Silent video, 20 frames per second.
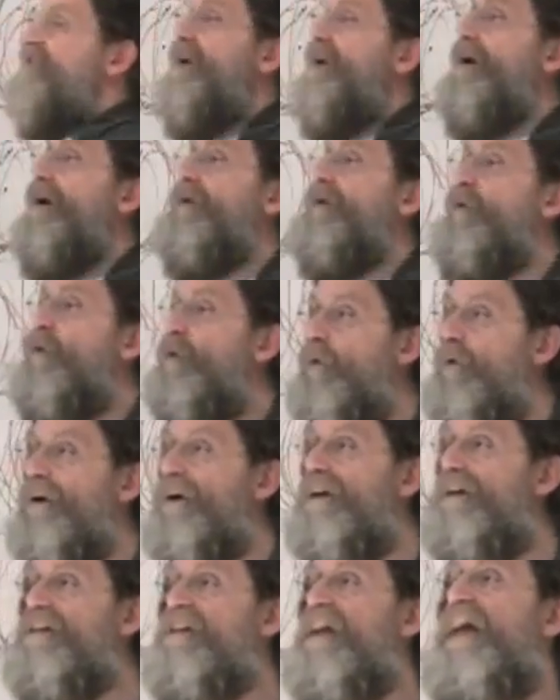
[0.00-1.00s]
not
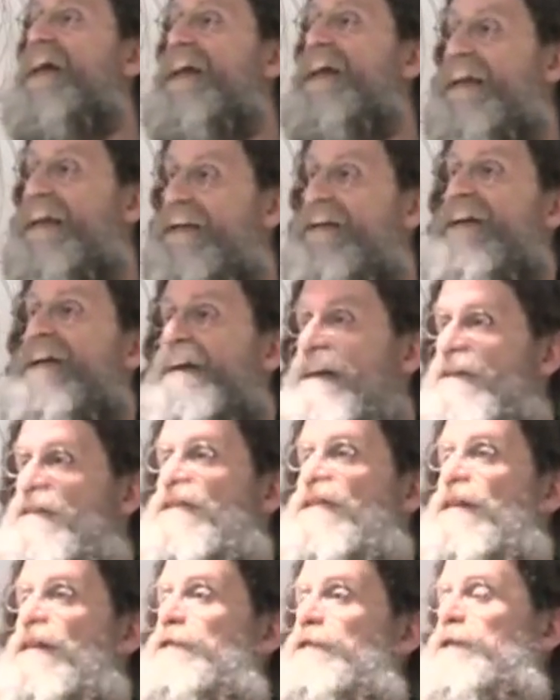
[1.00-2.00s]
noise, it
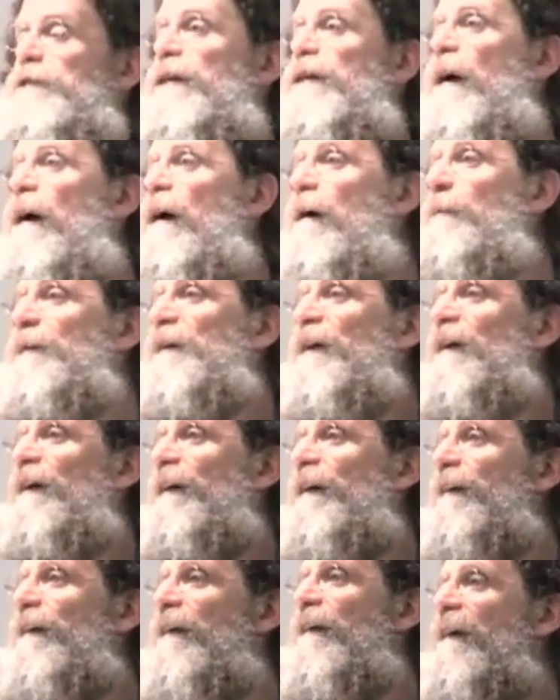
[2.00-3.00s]
is the
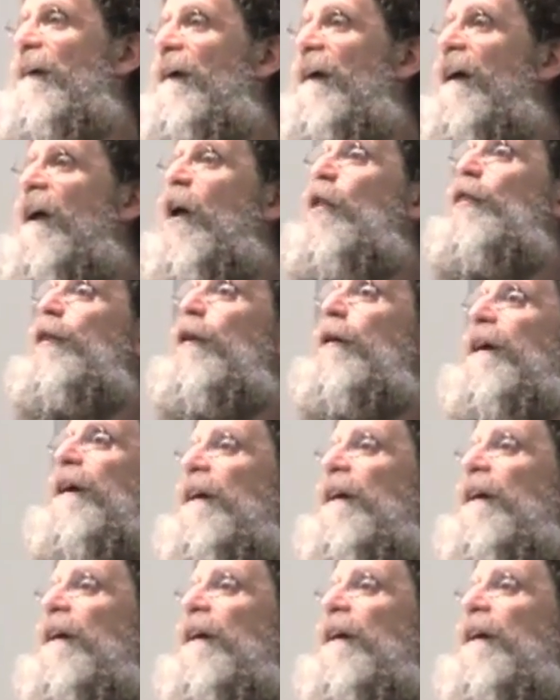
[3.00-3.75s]
phenomenon. There